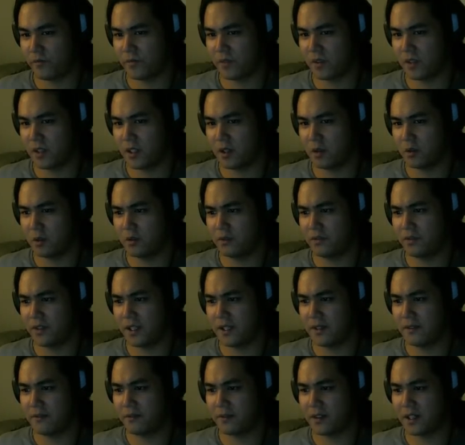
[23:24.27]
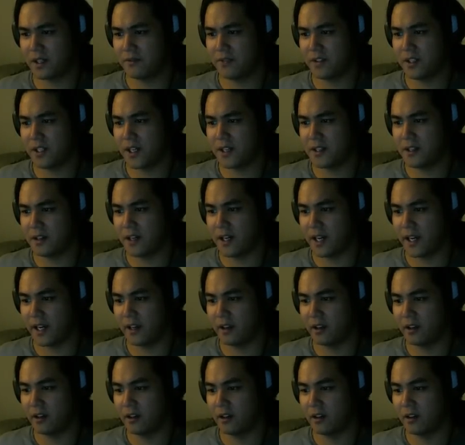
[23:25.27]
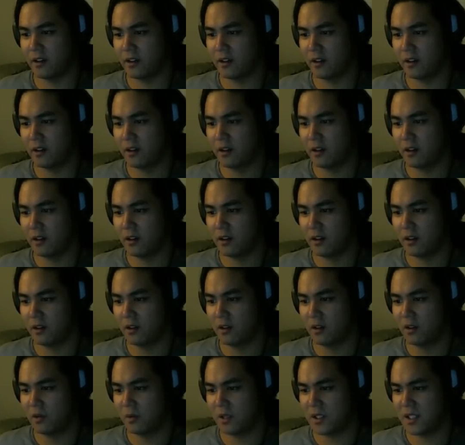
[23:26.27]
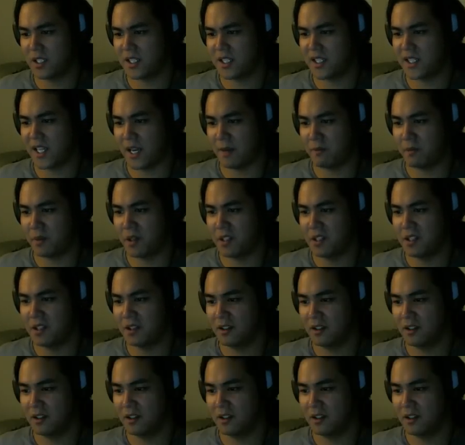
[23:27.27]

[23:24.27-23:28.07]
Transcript: Then who fell in front of the other guy? What just happened?